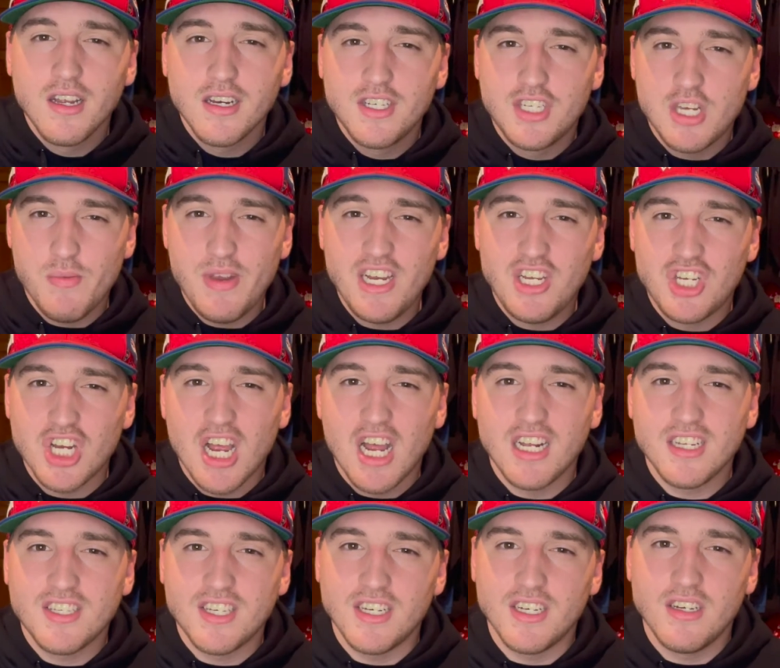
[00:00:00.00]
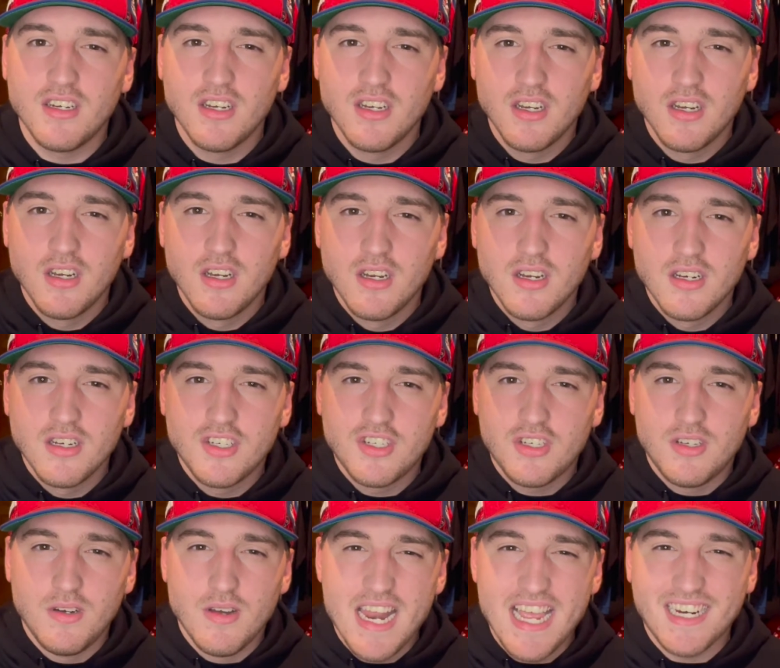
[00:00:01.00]
Jimmy Johnson,
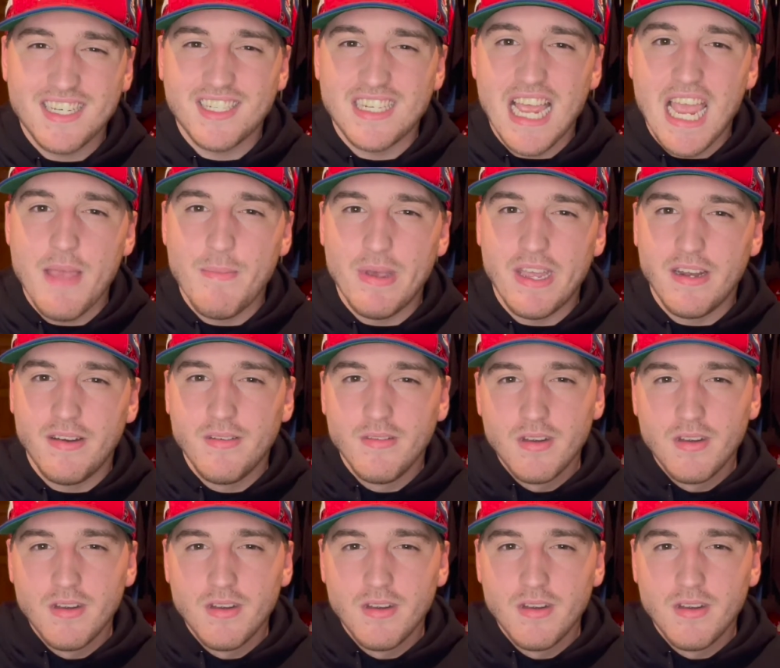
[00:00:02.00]
Nick Saban,